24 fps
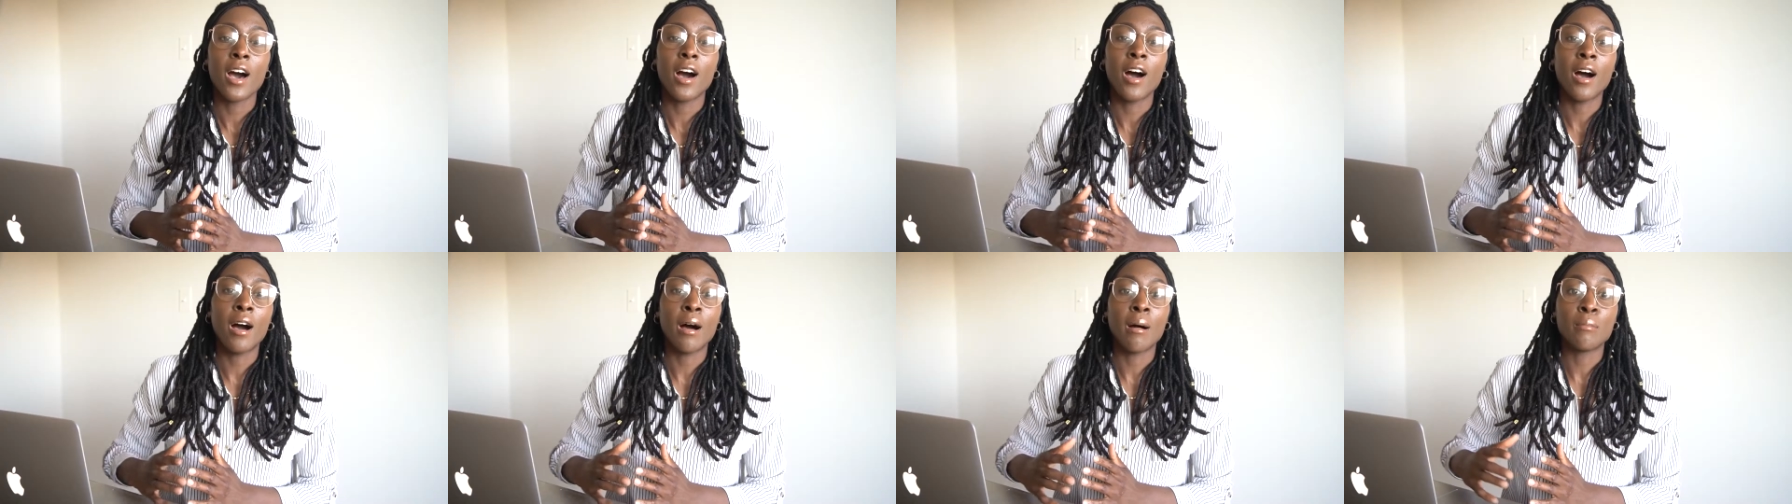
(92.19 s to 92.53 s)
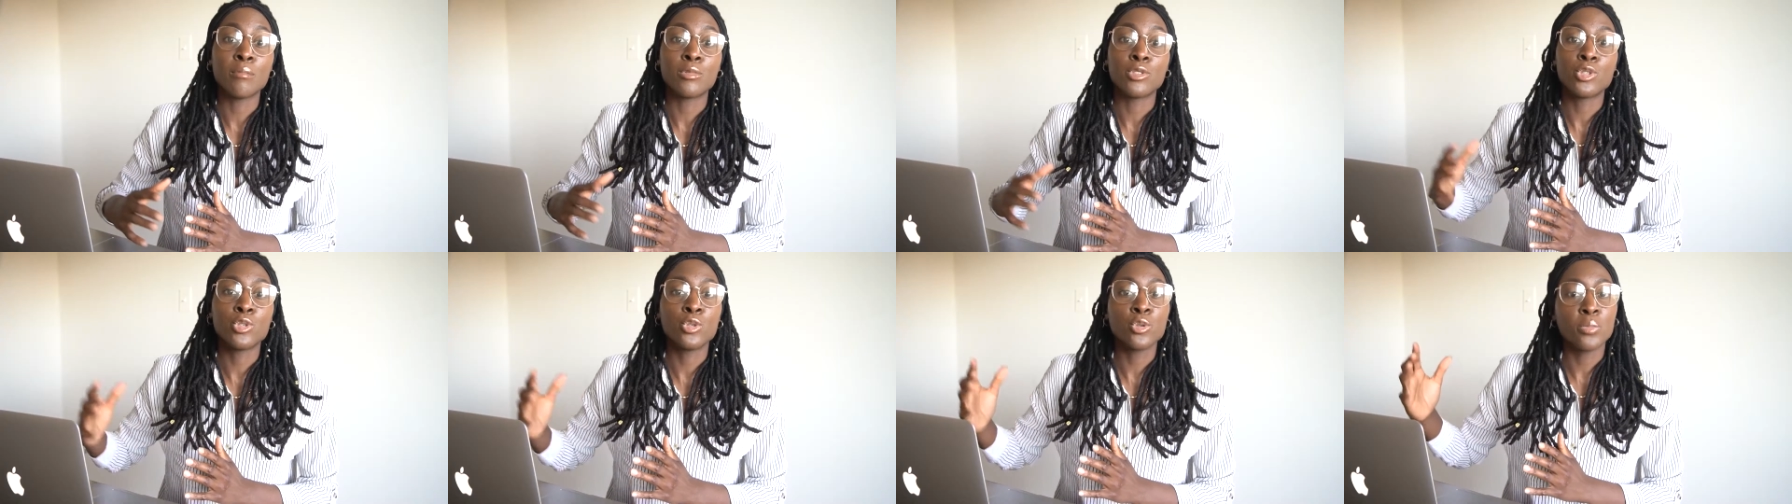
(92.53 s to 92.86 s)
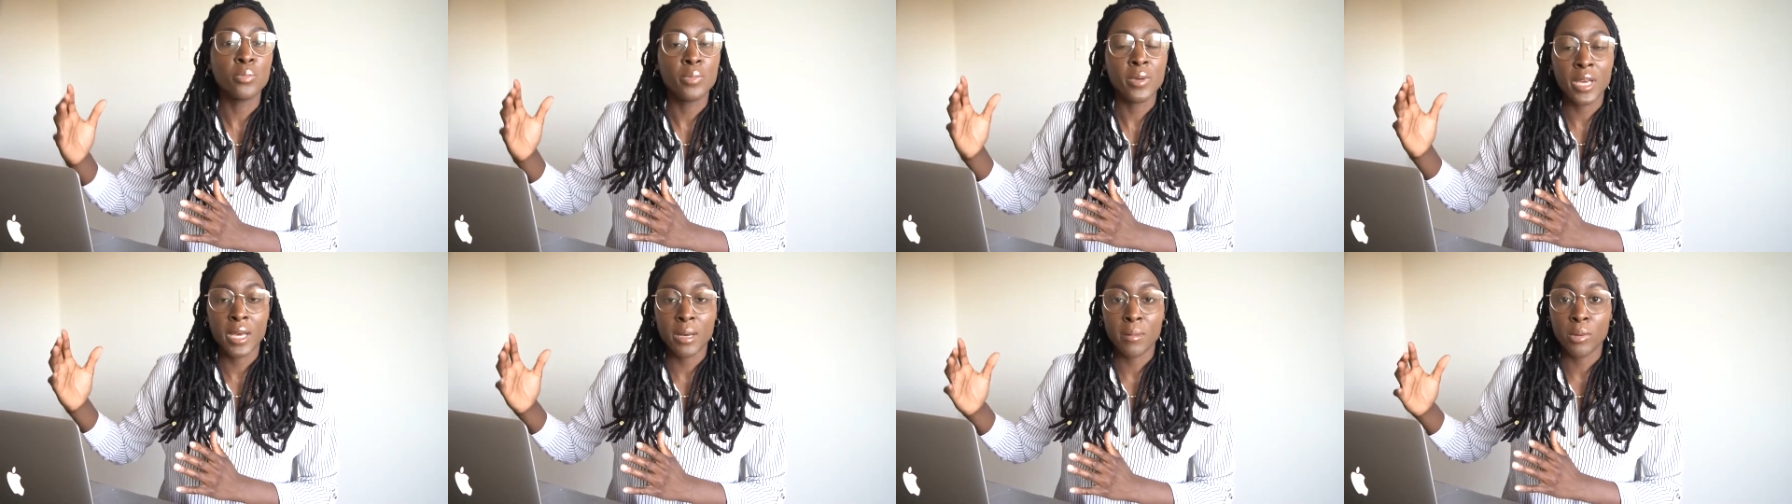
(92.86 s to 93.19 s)
um, to
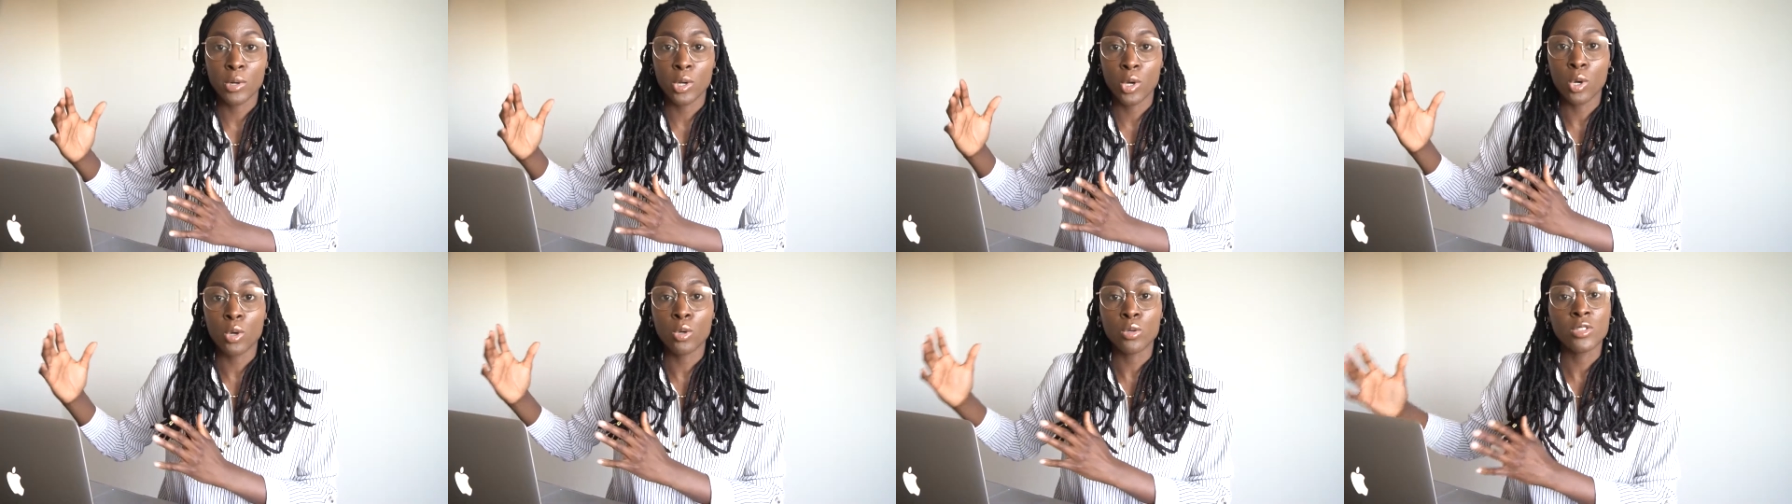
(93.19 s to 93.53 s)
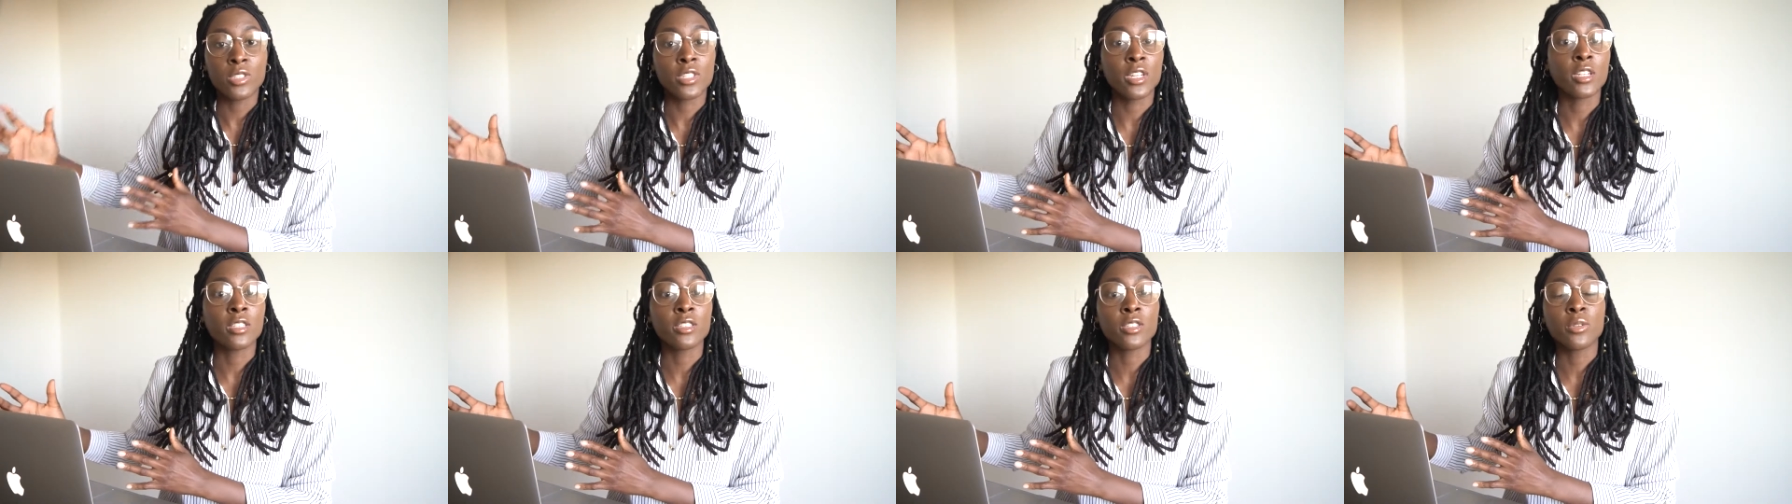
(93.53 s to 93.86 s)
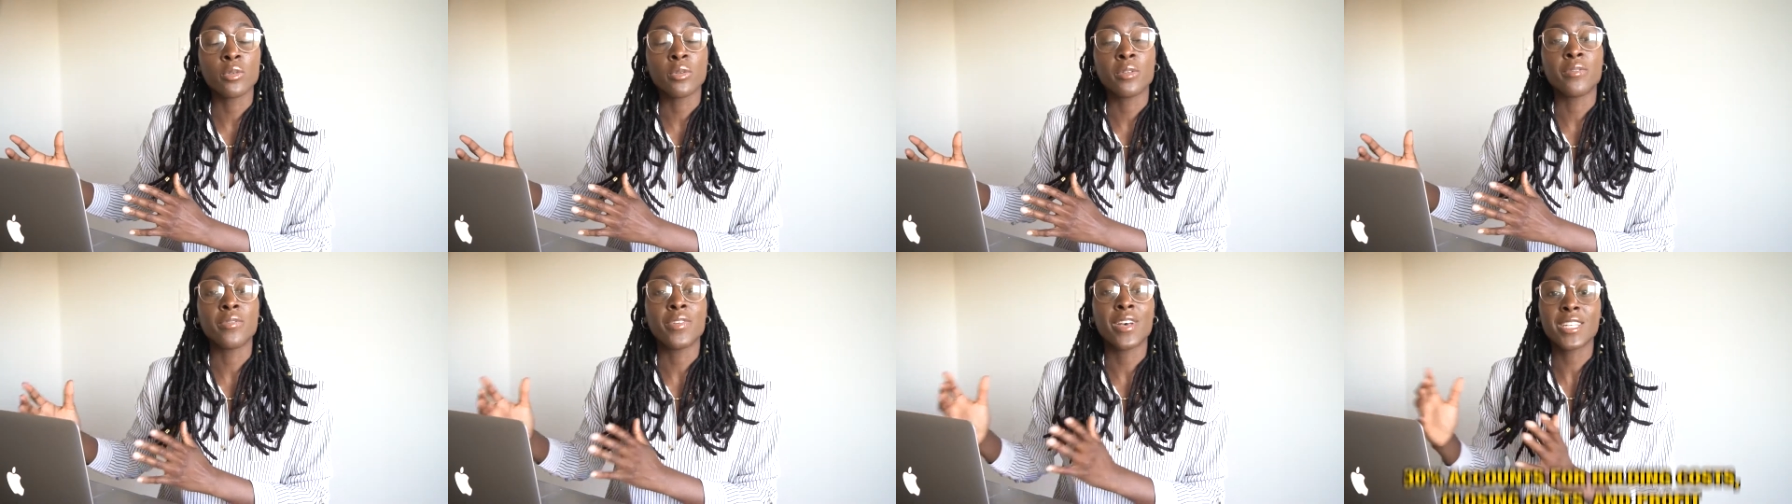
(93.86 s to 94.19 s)
be able to wholesale
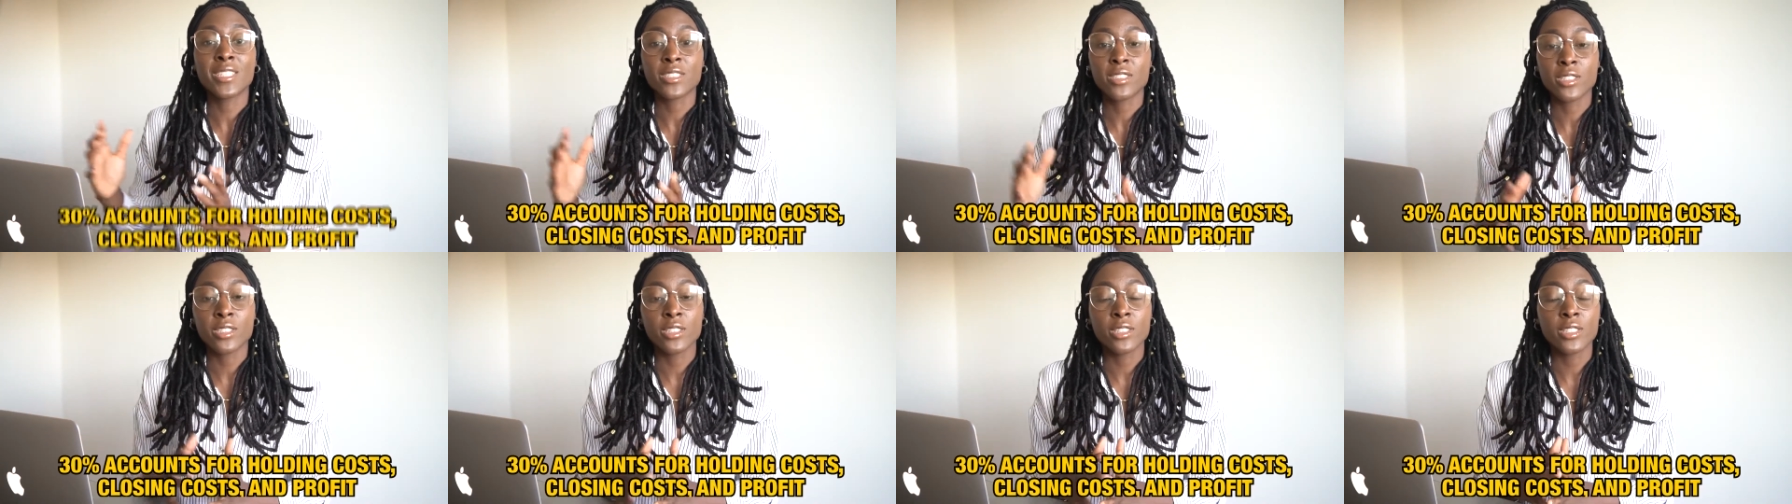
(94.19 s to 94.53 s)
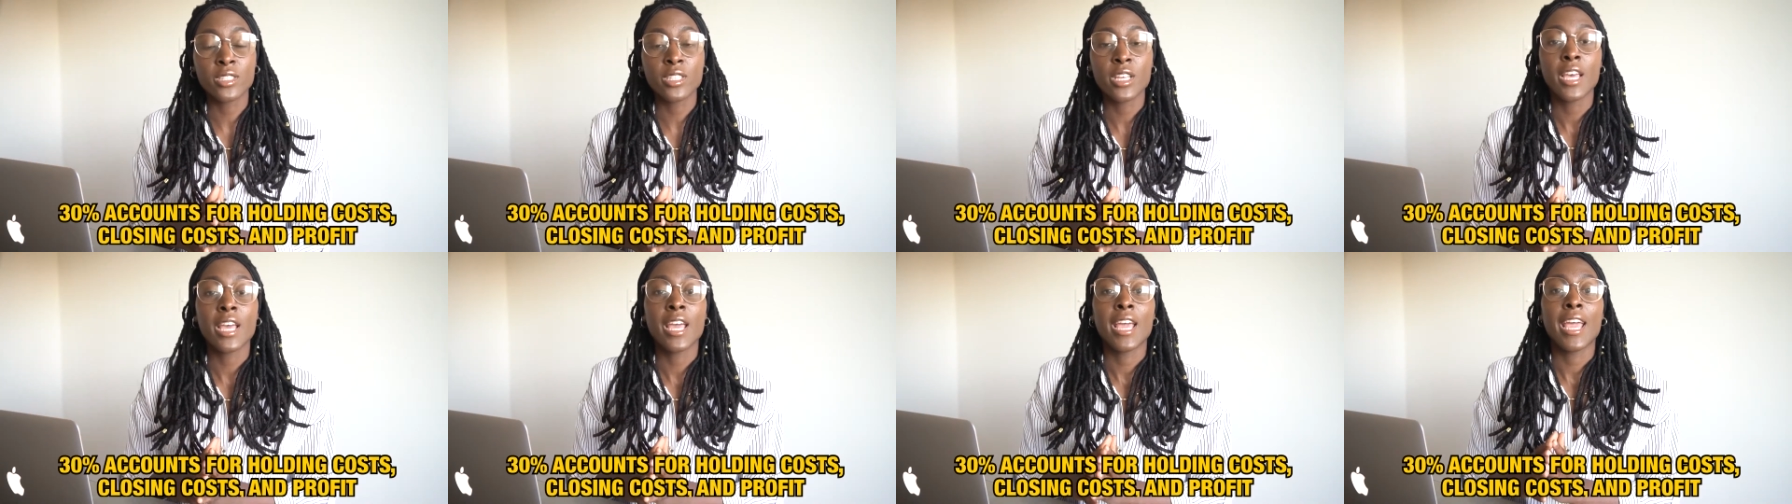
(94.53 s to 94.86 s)
to investors.